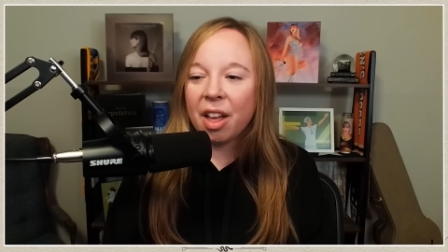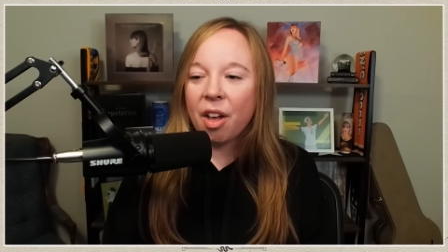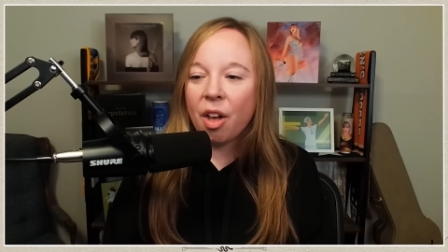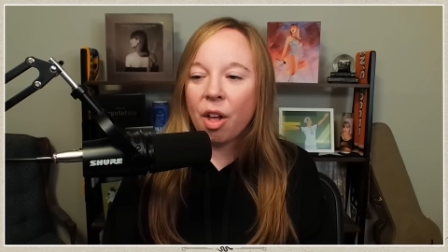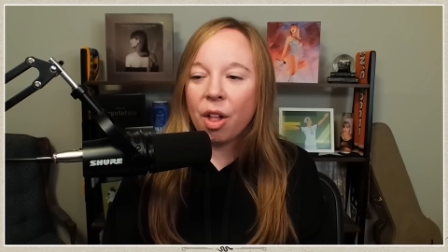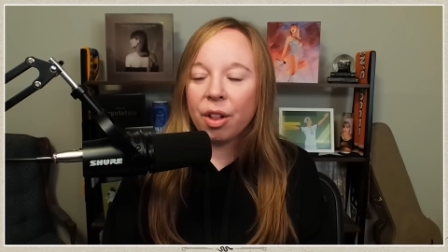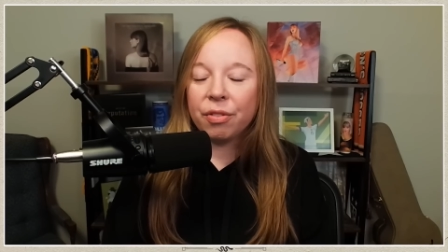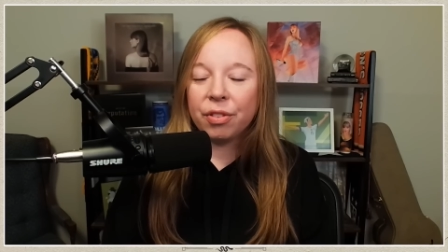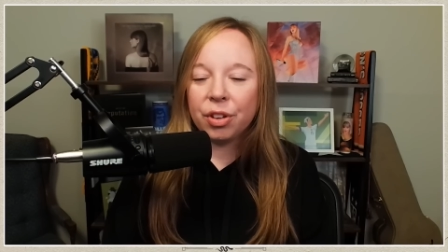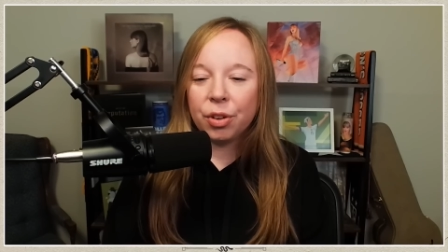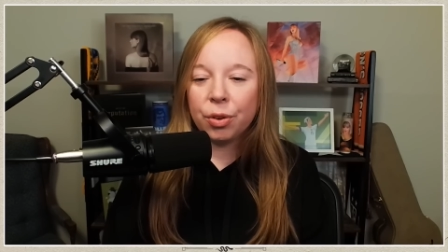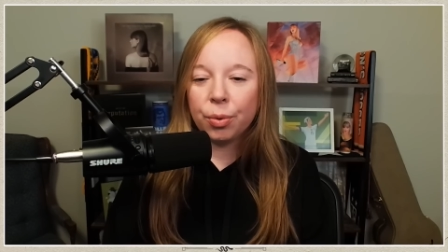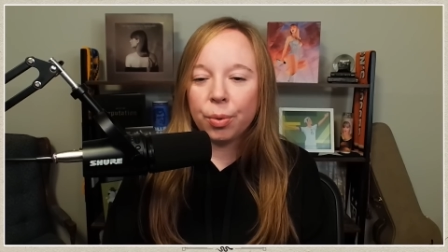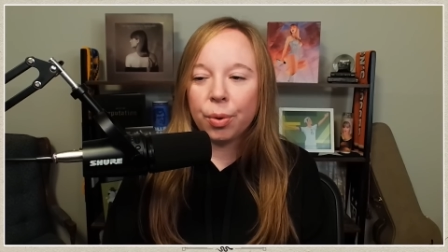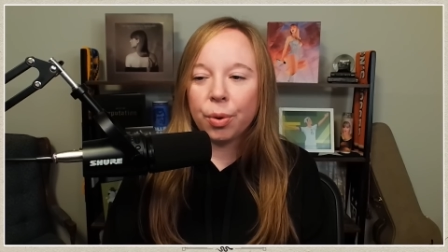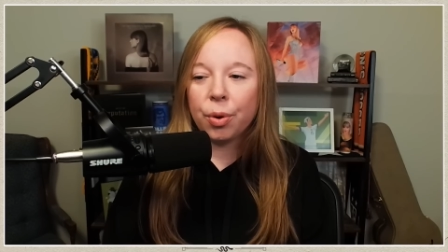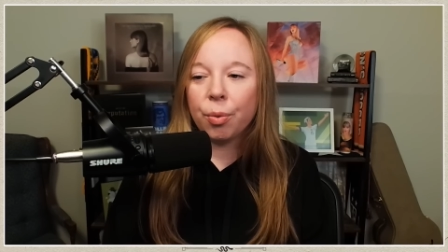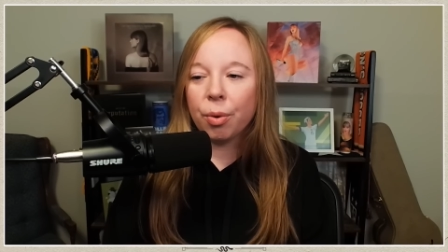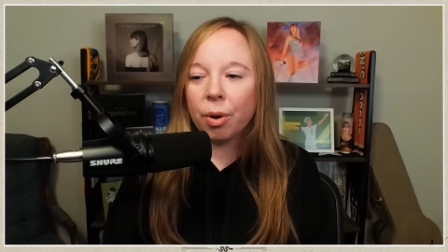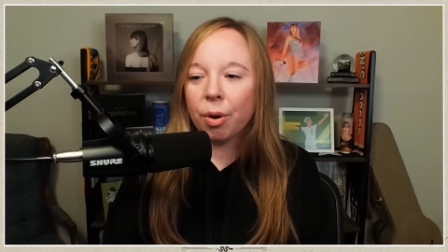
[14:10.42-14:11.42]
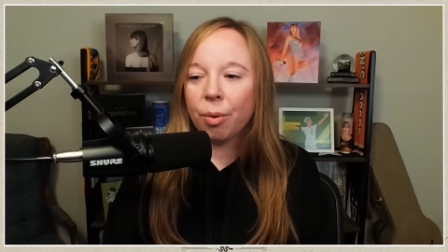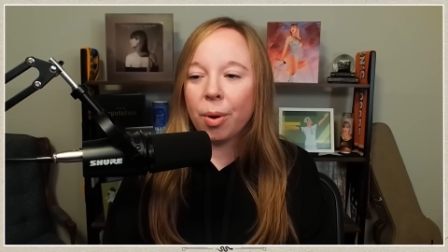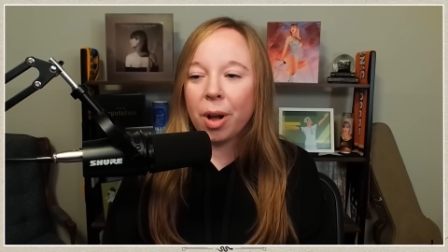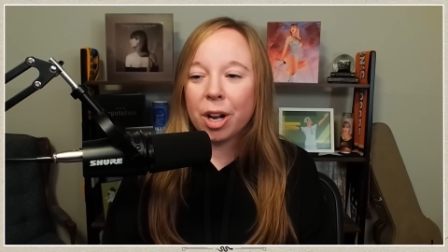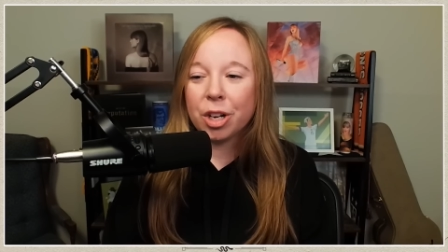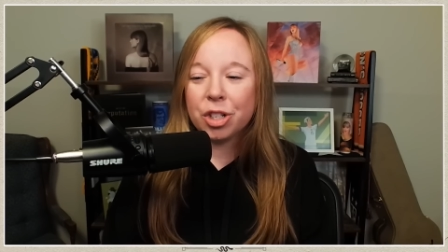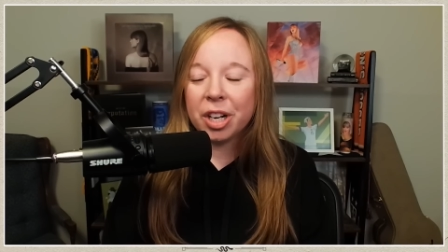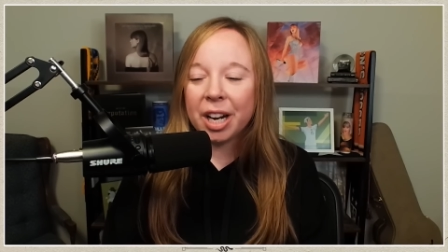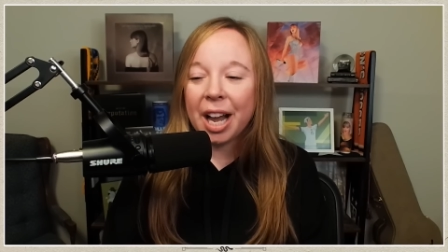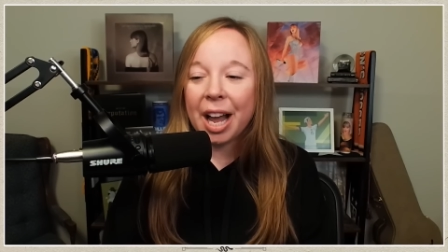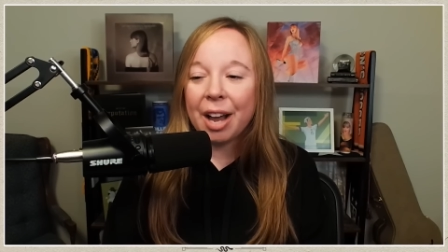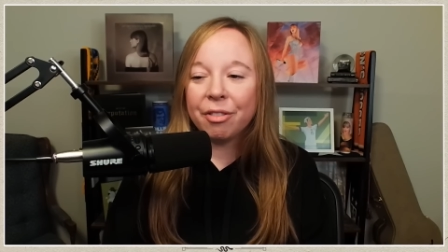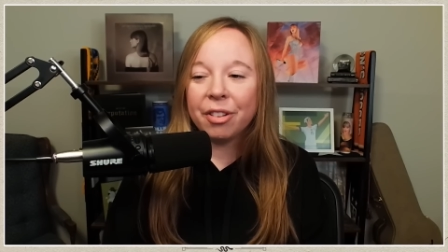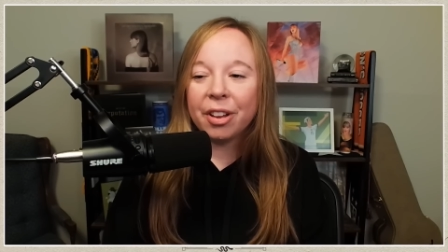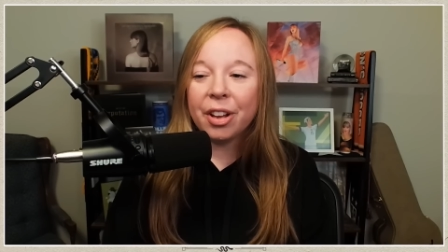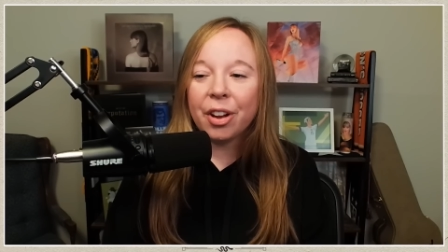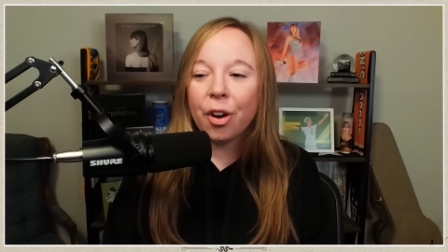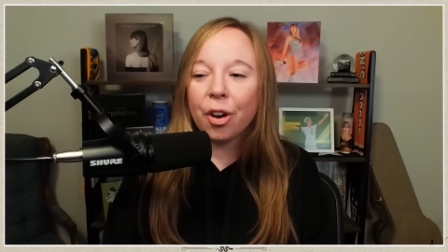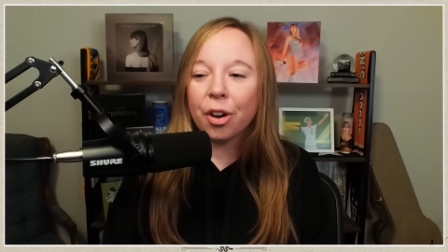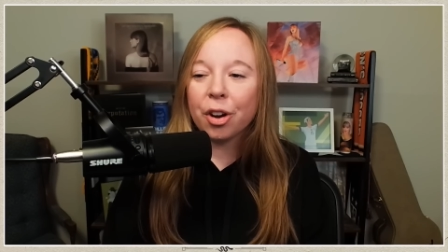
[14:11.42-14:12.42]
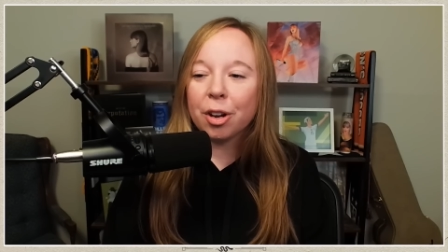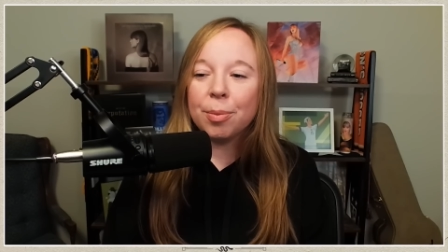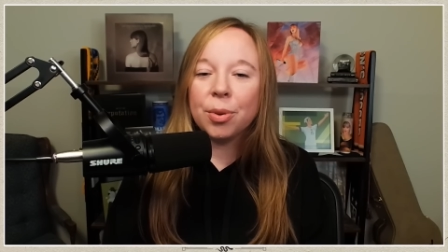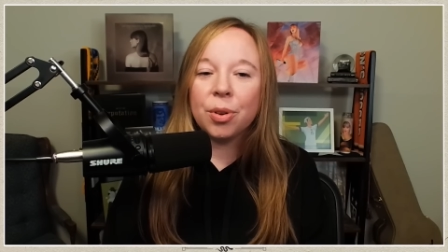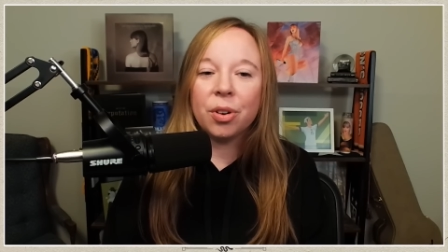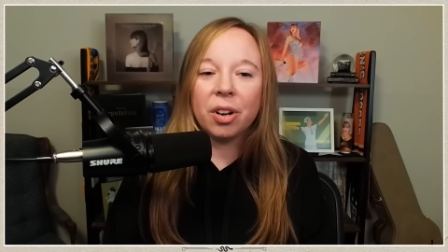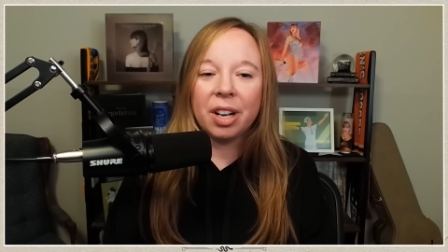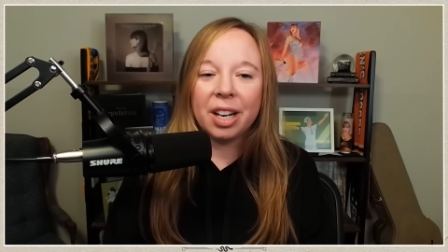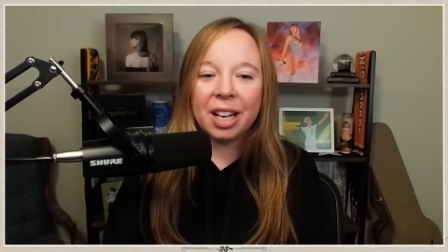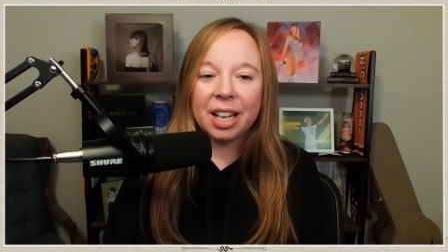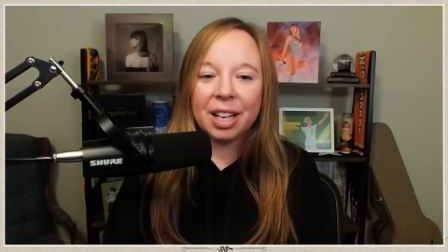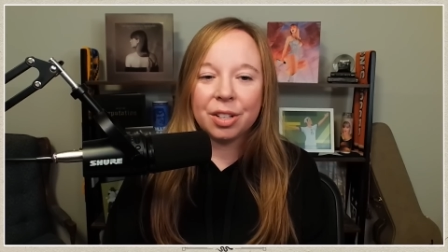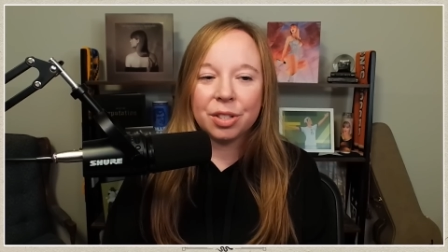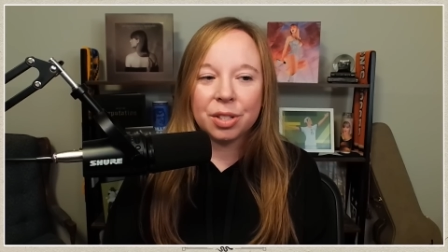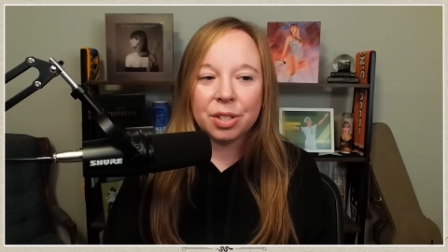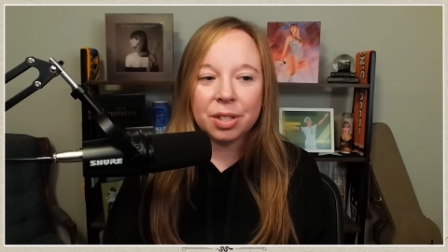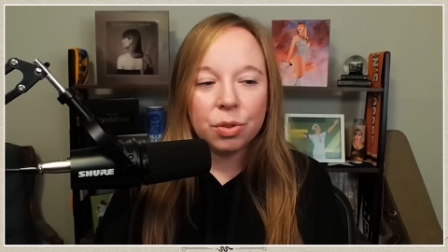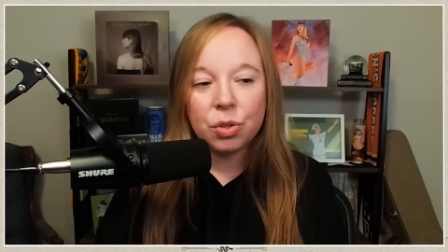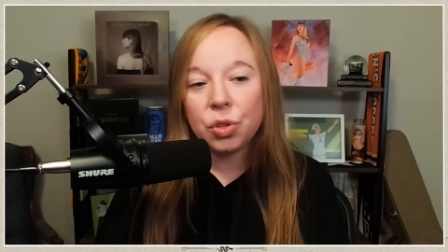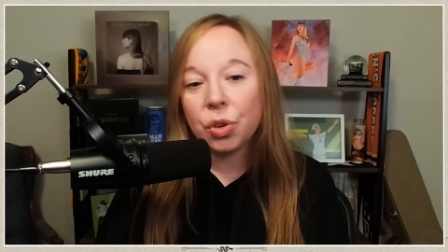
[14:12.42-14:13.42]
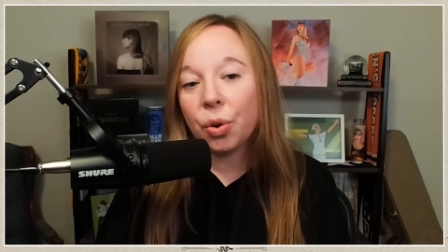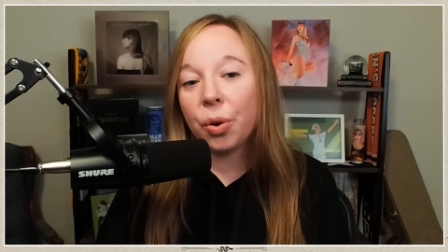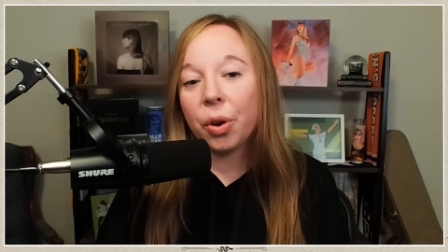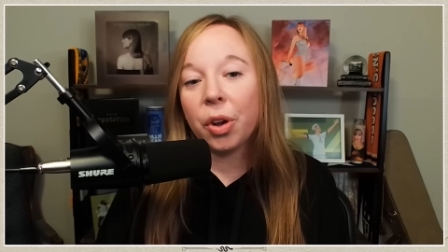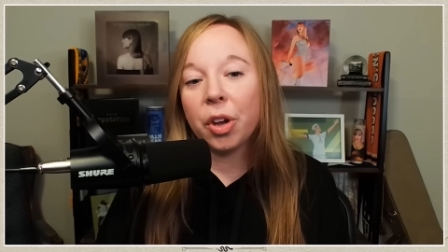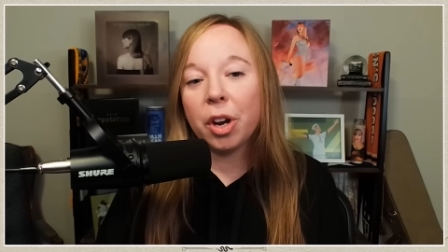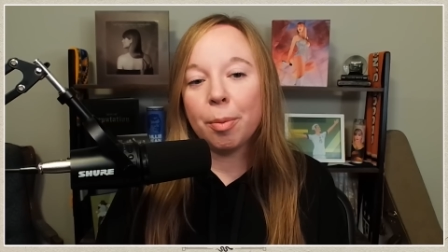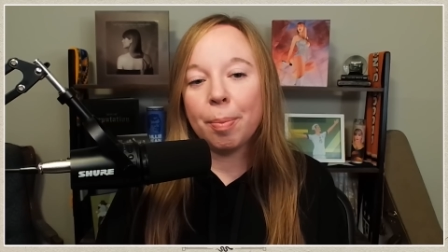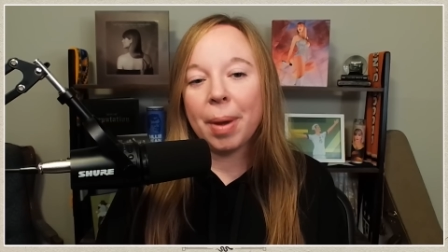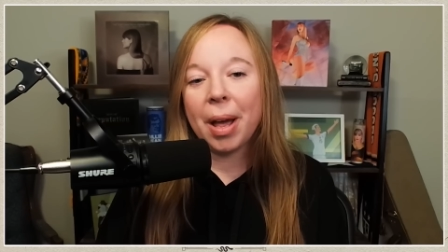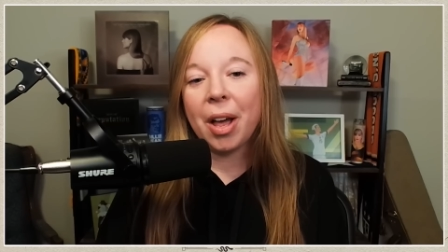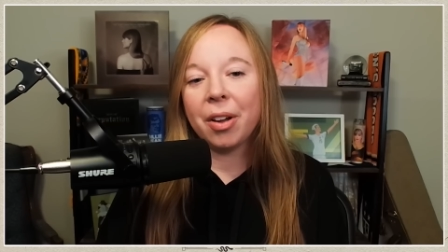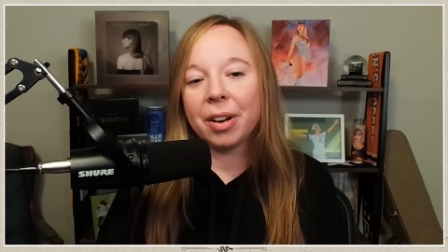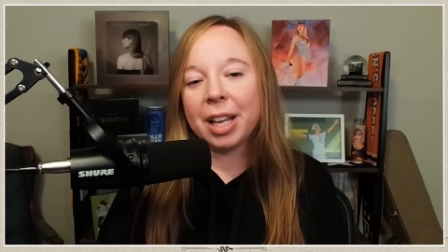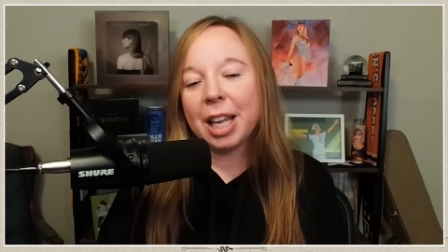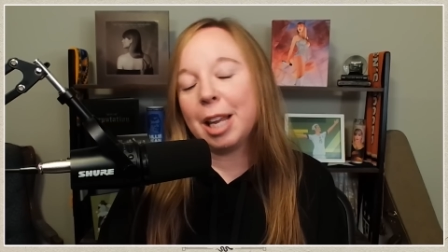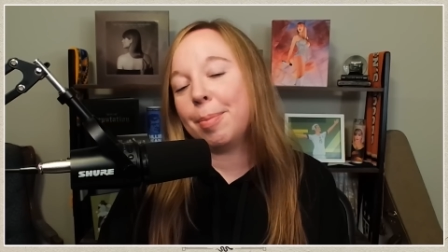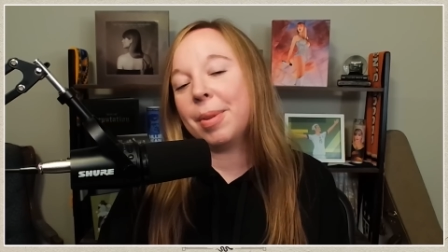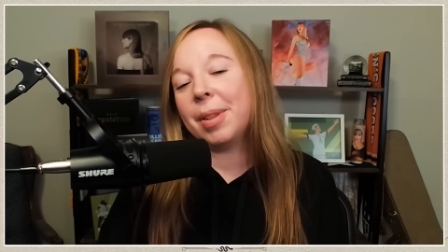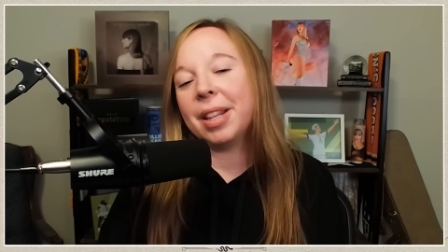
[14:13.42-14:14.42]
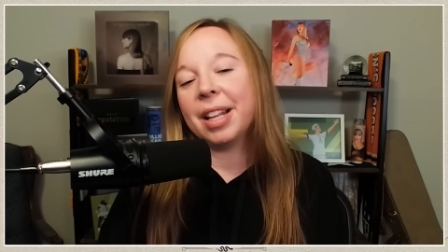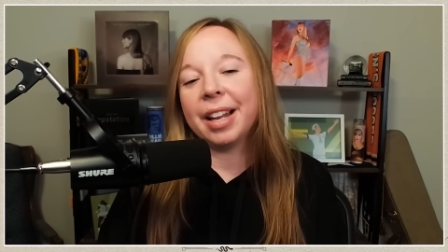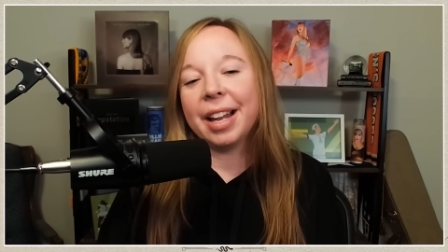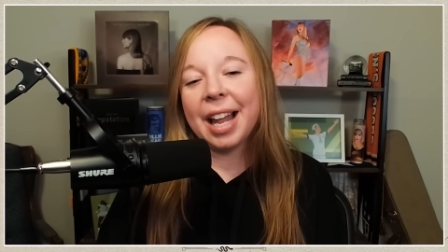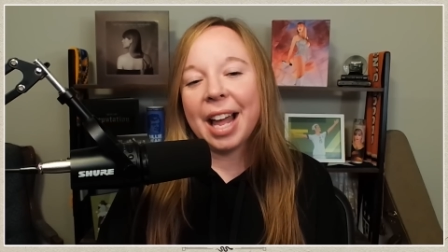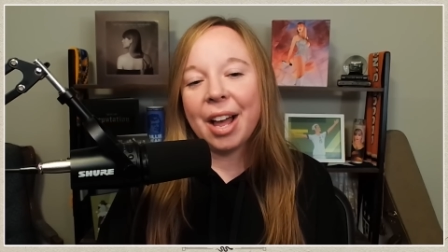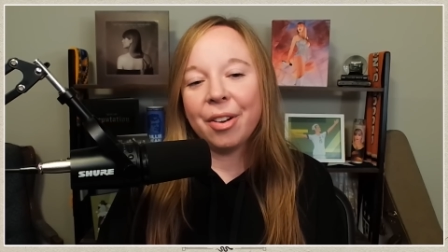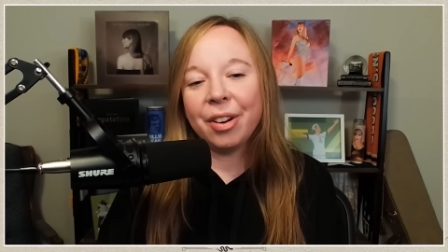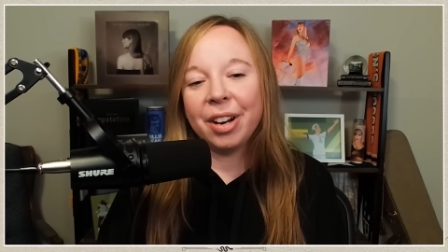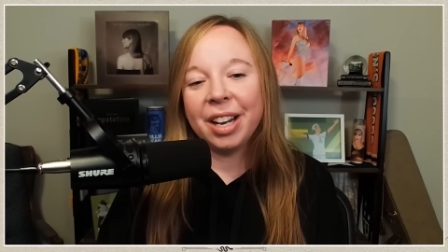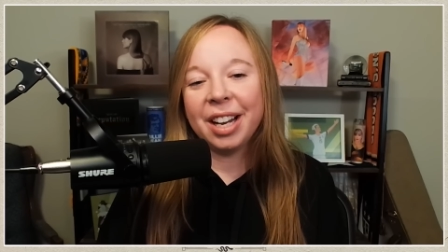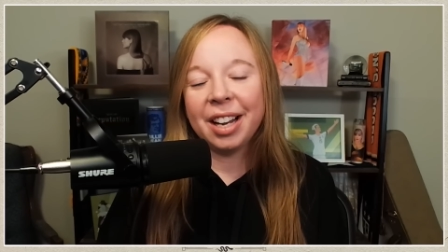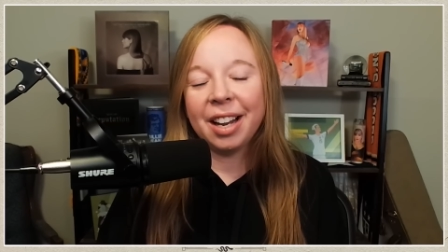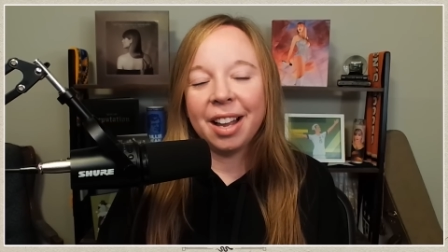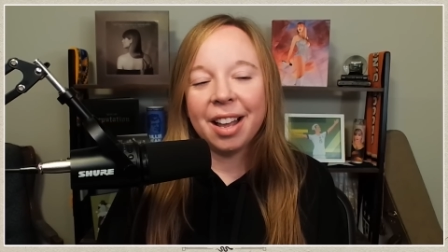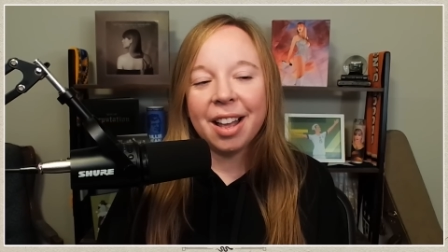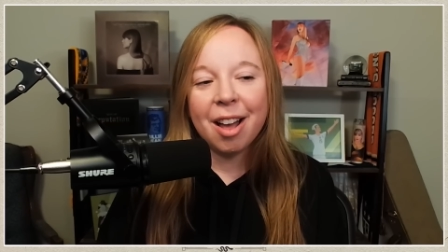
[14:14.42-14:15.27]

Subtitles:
all of you who are watching, I feel like our community is so good about keeping the clowning